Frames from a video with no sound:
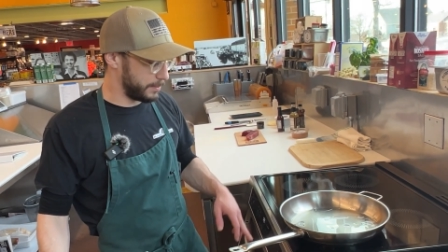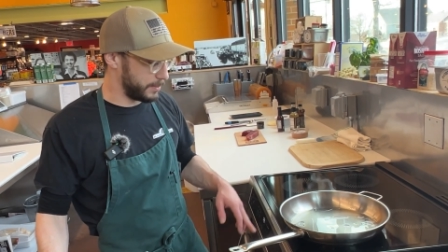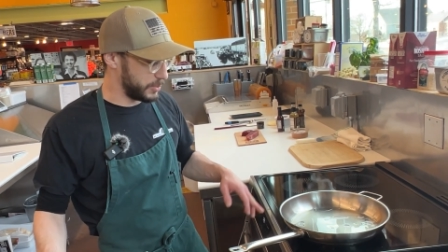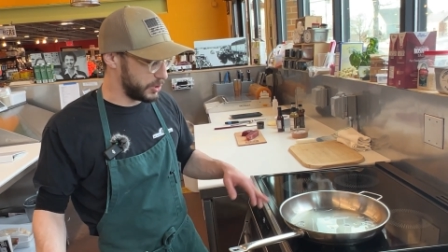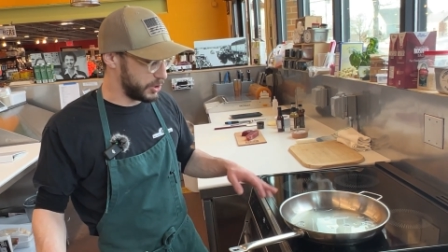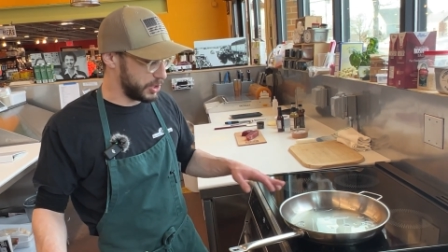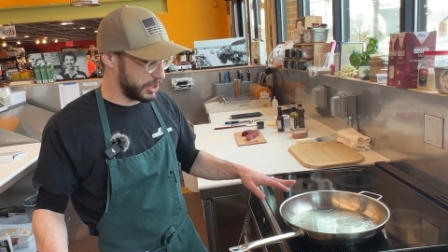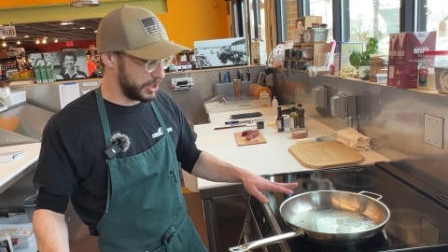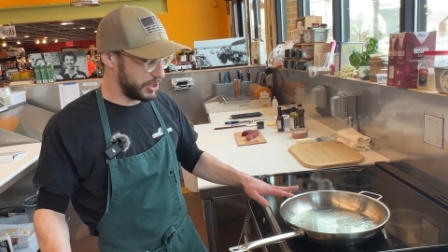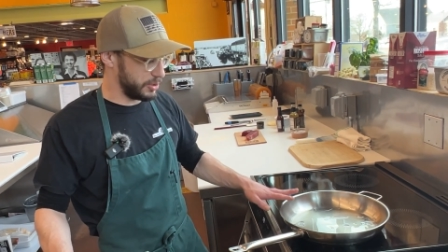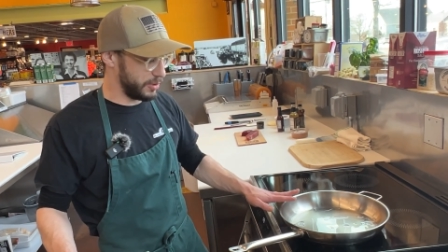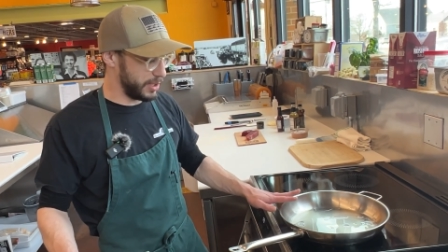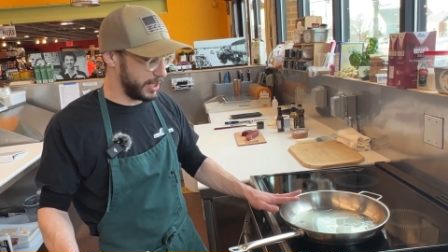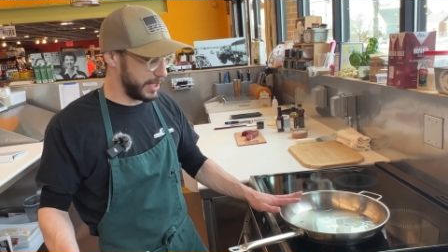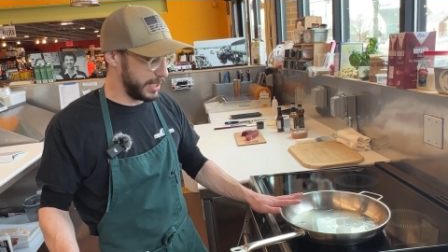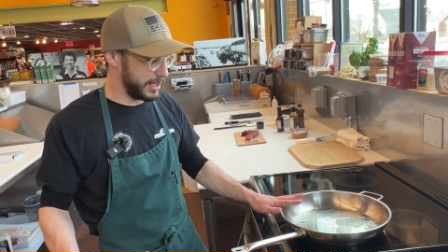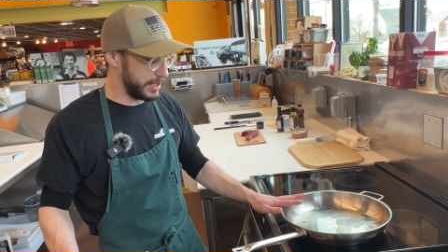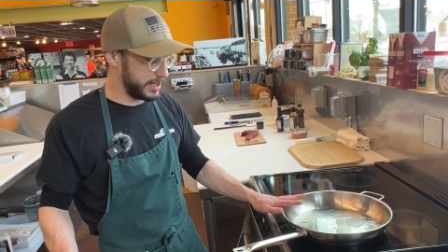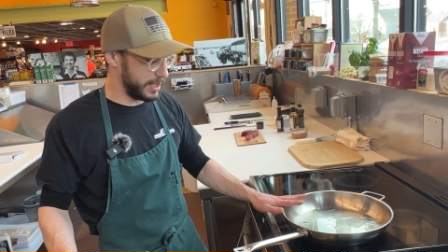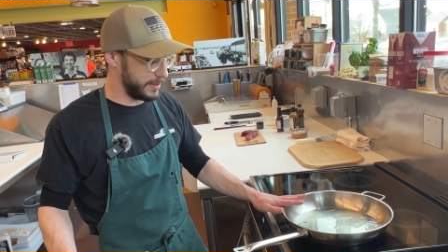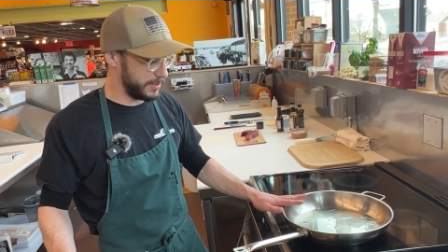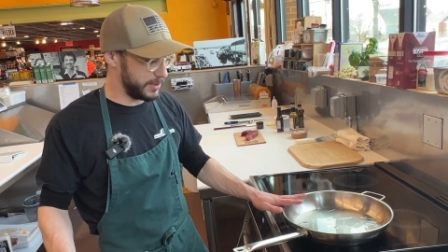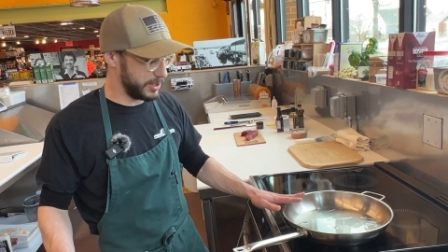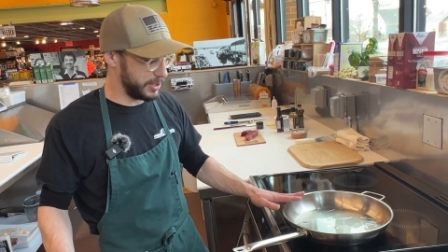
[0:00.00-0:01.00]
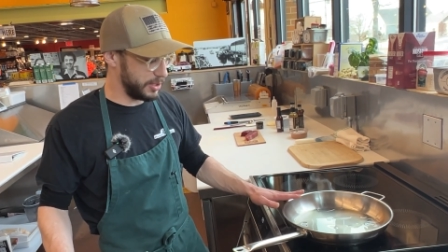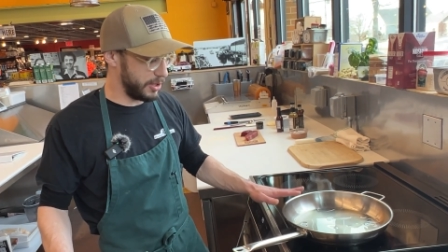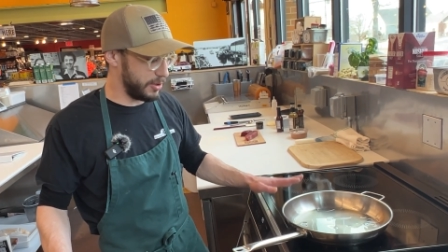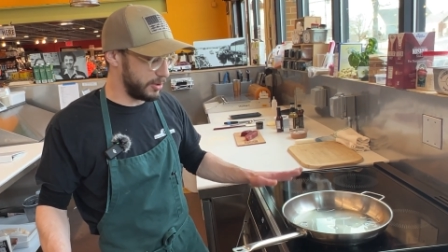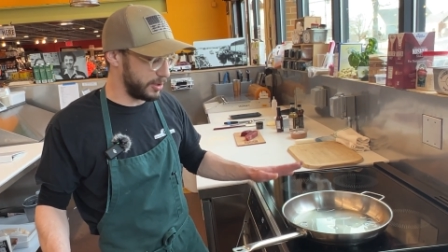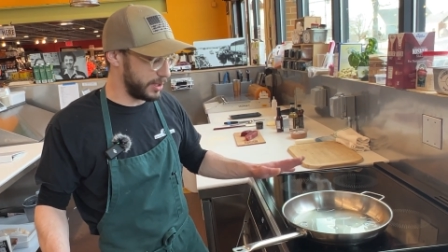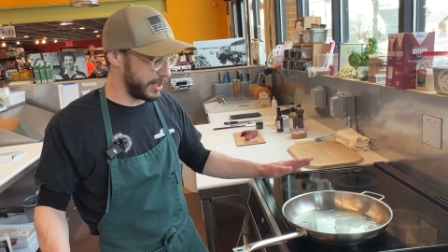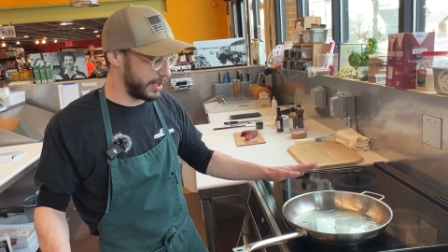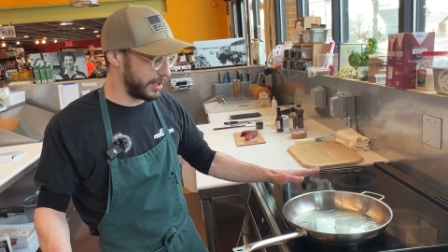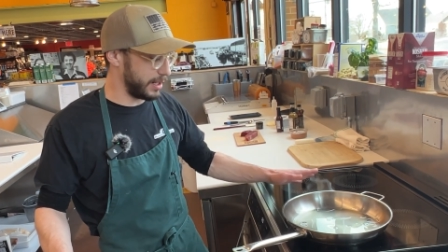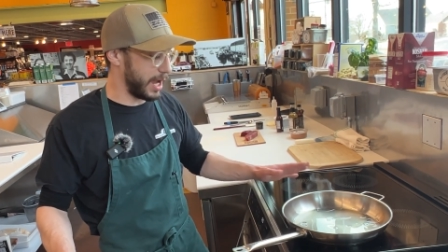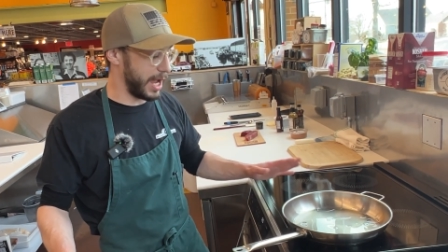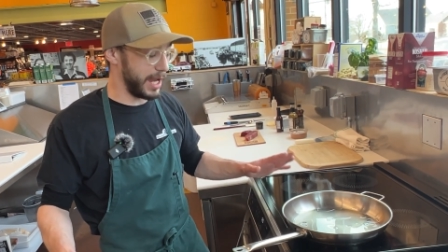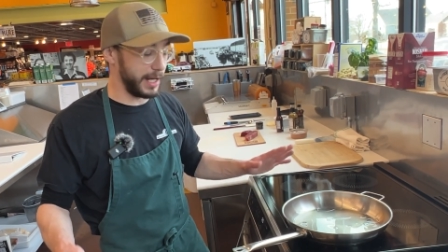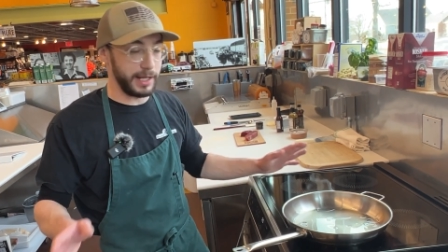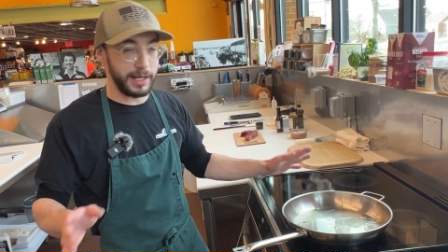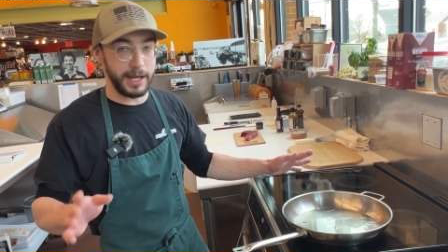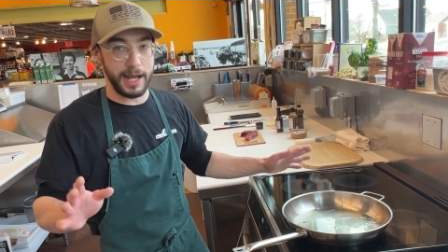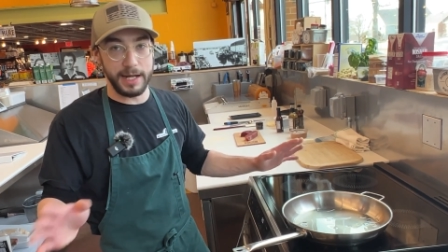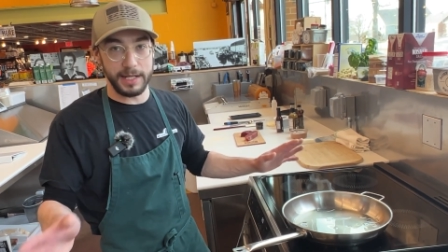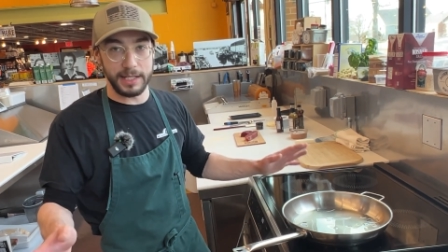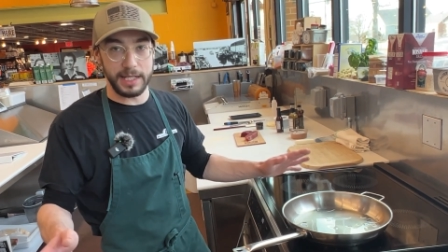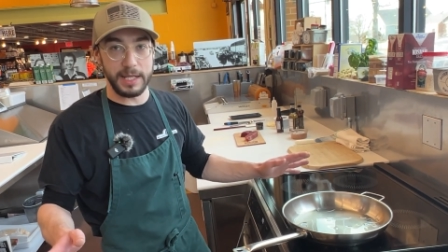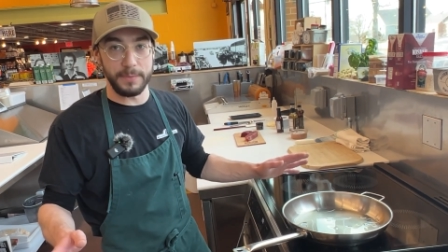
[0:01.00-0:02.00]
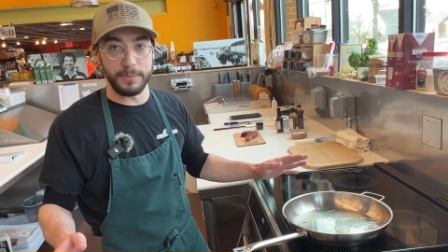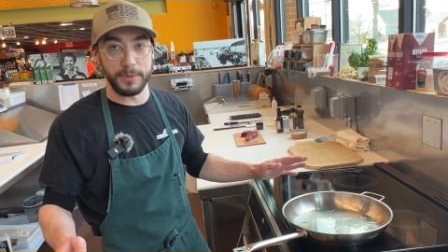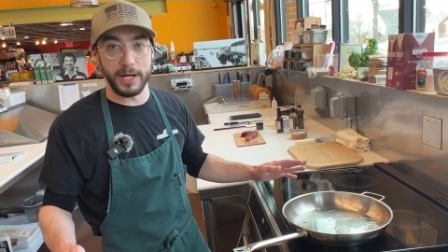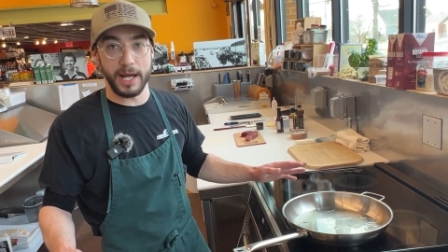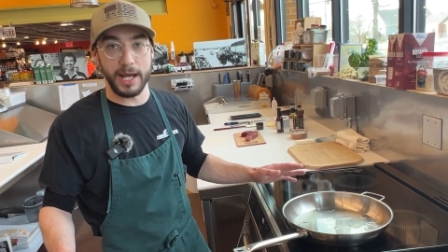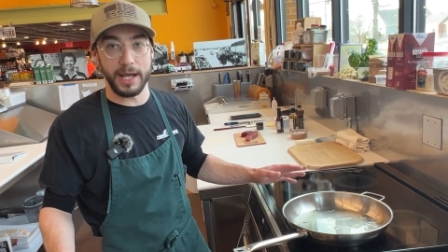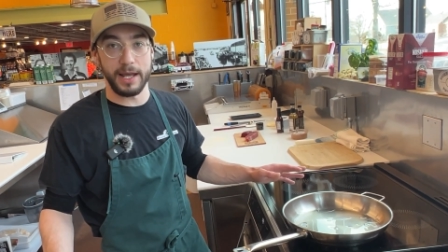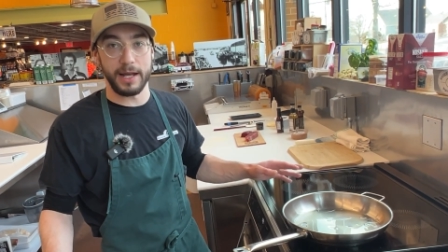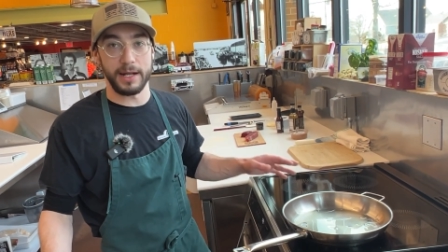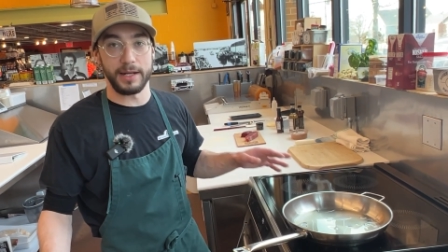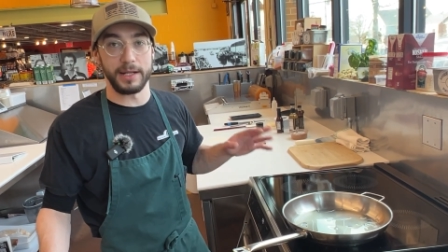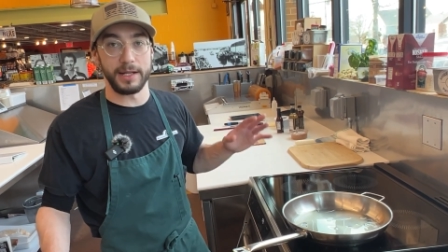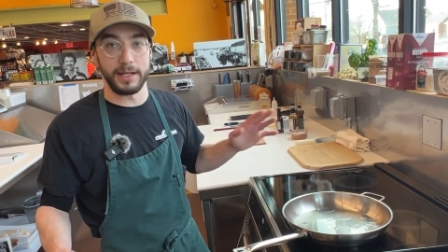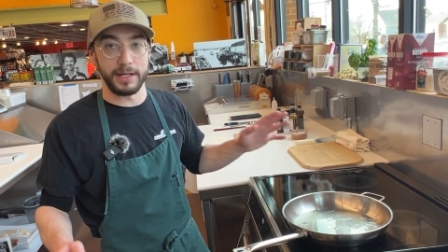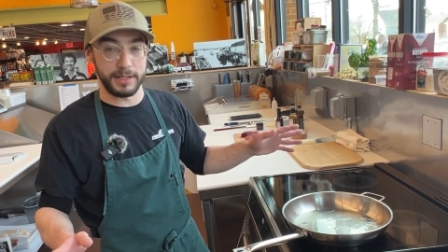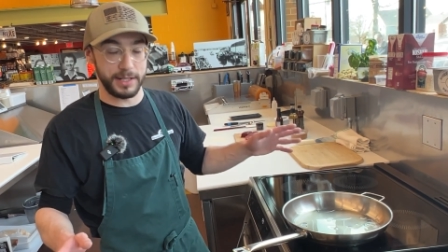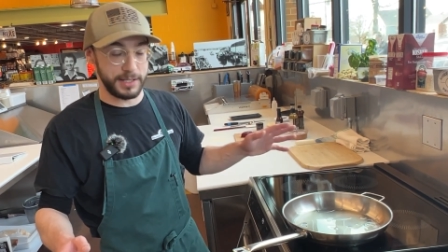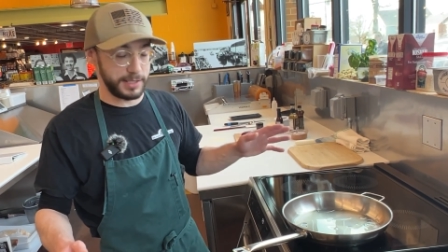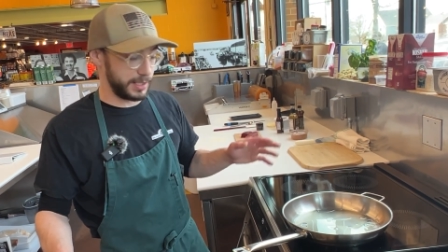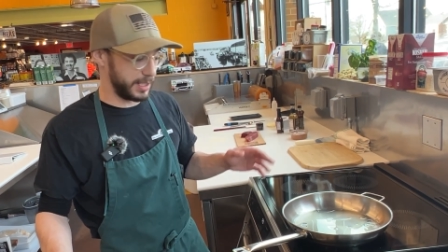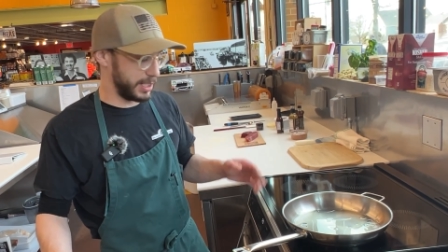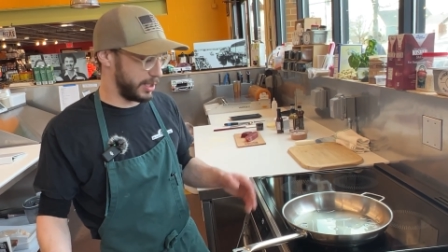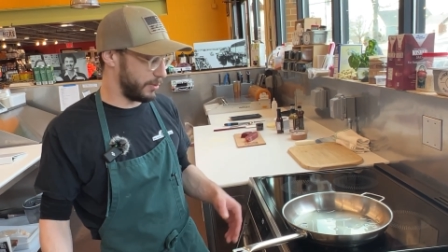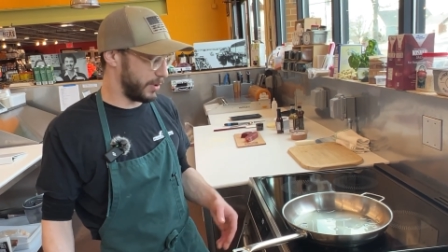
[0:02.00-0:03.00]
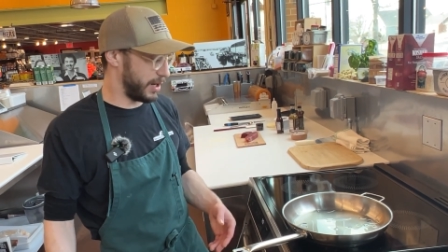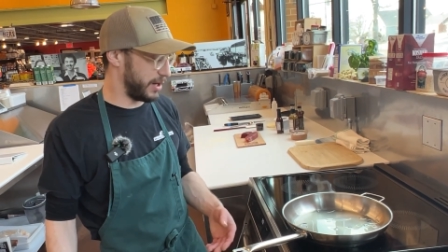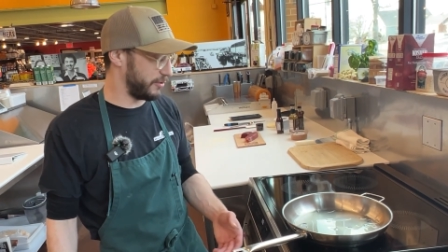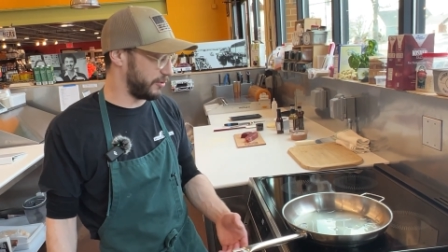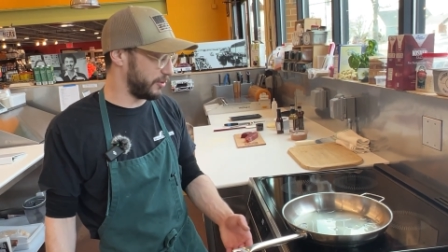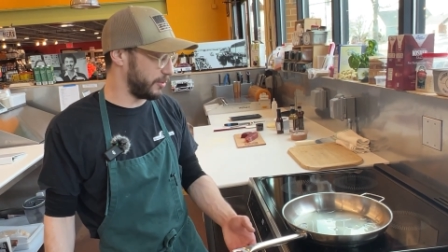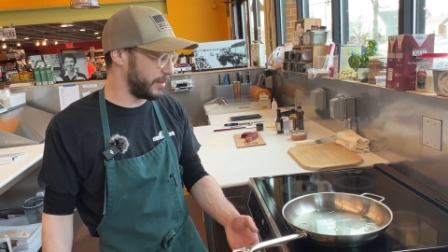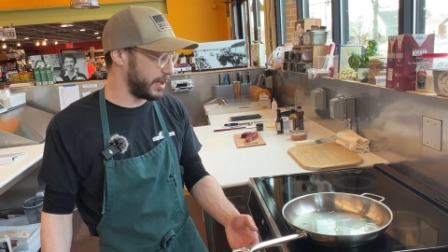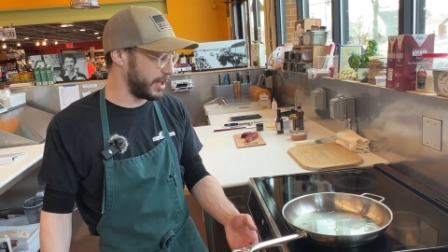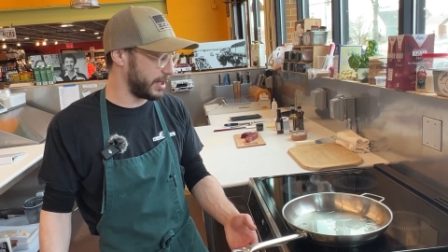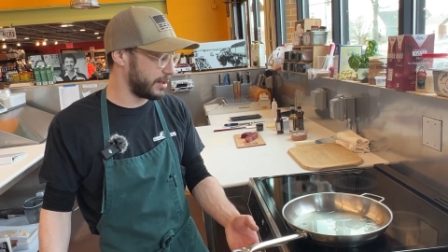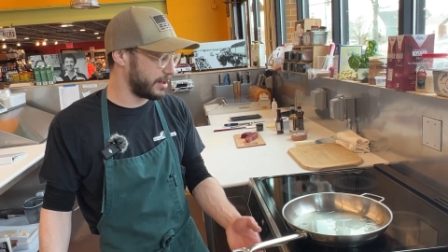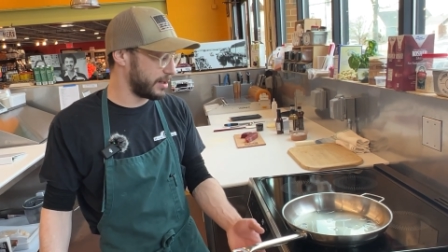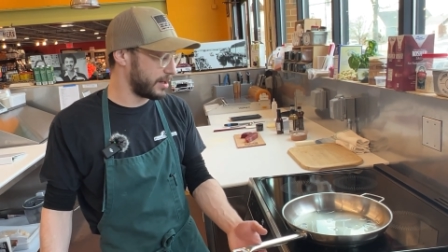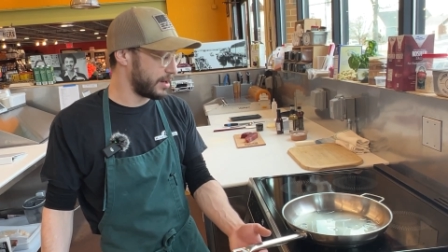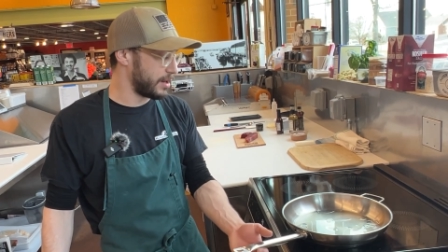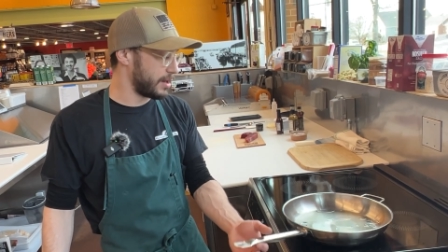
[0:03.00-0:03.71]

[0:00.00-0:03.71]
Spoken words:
Just so it heats up slowly. I can kind of keep an eye on it and it doesn't get away from me.